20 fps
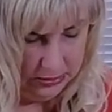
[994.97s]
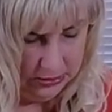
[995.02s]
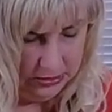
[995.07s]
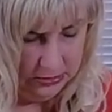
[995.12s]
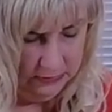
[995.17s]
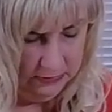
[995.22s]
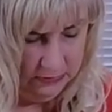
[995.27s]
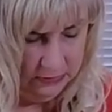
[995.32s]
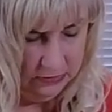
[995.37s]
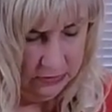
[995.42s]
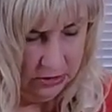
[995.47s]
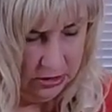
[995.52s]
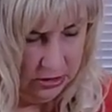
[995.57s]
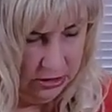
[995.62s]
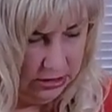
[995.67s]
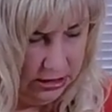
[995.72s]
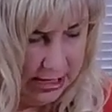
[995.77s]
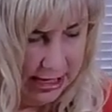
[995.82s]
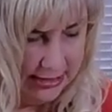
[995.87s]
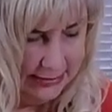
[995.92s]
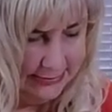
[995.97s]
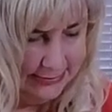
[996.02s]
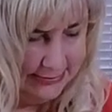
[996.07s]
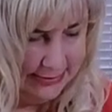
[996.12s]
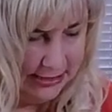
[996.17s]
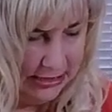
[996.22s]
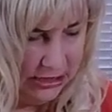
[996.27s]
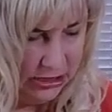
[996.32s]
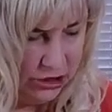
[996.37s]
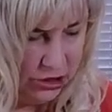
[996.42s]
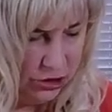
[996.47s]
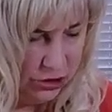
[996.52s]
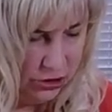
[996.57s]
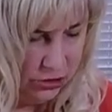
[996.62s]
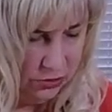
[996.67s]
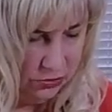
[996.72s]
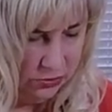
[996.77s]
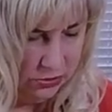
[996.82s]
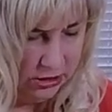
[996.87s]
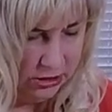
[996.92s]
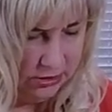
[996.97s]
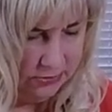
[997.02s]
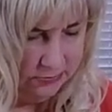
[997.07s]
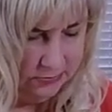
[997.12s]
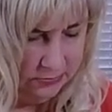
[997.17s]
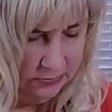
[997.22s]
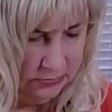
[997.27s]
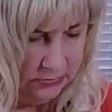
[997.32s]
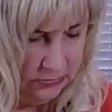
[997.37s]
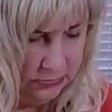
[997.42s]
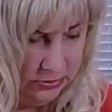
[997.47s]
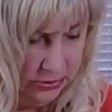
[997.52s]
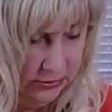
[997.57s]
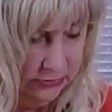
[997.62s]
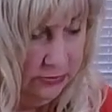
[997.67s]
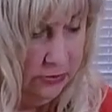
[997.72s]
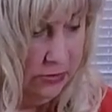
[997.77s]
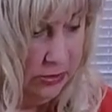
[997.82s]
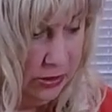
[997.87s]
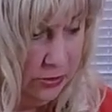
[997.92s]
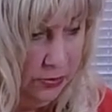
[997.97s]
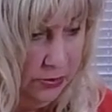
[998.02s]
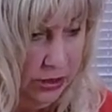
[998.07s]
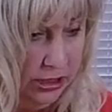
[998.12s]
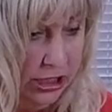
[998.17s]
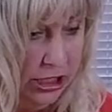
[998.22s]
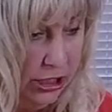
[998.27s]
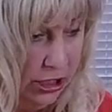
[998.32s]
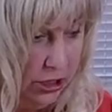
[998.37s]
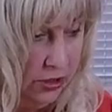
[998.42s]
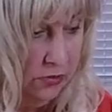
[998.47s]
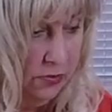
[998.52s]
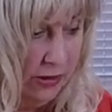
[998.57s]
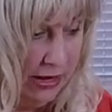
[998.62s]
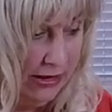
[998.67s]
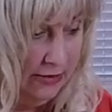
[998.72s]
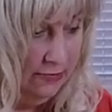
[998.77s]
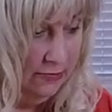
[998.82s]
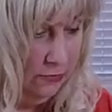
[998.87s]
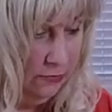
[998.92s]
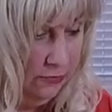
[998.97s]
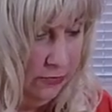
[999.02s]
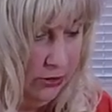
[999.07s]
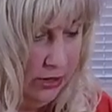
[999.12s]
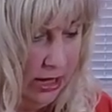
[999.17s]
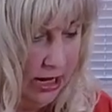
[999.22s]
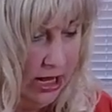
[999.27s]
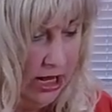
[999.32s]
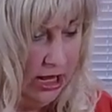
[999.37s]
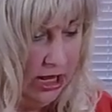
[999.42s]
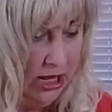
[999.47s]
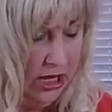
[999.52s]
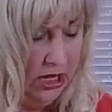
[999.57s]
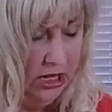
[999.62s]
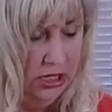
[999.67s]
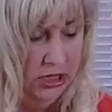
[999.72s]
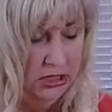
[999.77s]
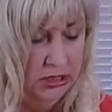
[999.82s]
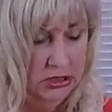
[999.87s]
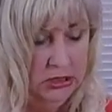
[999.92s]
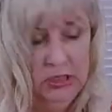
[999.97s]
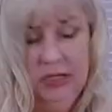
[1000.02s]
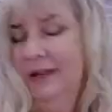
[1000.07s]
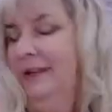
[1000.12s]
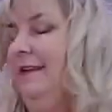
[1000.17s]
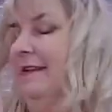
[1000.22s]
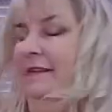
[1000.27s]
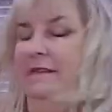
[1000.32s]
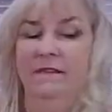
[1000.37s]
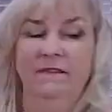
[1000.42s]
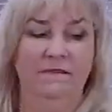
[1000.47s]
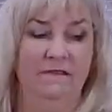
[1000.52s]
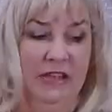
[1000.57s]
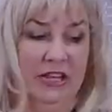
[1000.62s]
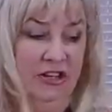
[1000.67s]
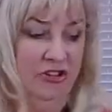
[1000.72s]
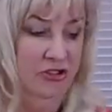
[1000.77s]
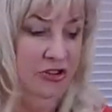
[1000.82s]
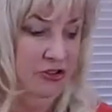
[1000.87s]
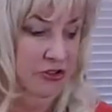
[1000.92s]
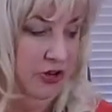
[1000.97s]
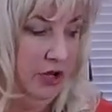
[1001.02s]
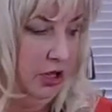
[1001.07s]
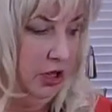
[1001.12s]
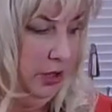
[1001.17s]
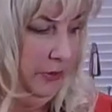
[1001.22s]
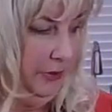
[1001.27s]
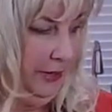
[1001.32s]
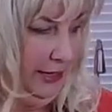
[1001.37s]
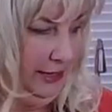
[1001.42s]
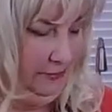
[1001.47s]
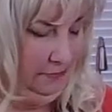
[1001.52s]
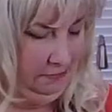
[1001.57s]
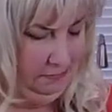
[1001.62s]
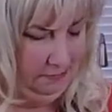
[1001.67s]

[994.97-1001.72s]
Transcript: This is our last internal one. This would be a really good base for a vintage Halloween.